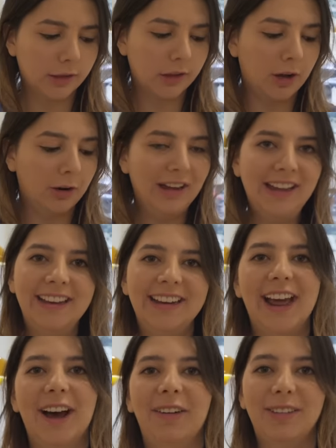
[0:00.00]
So
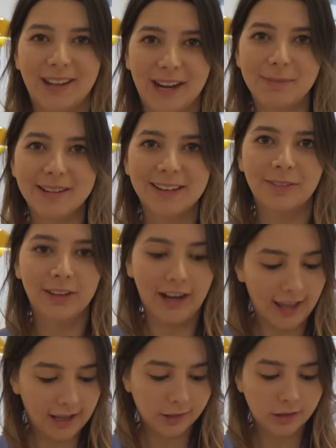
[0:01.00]
now the second mission of the
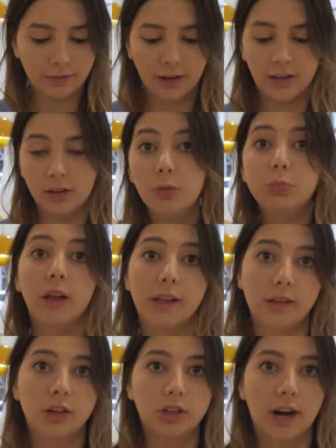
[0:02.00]
day is to find a new
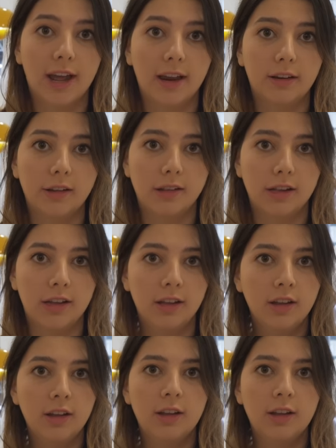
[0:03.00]
place to try it to see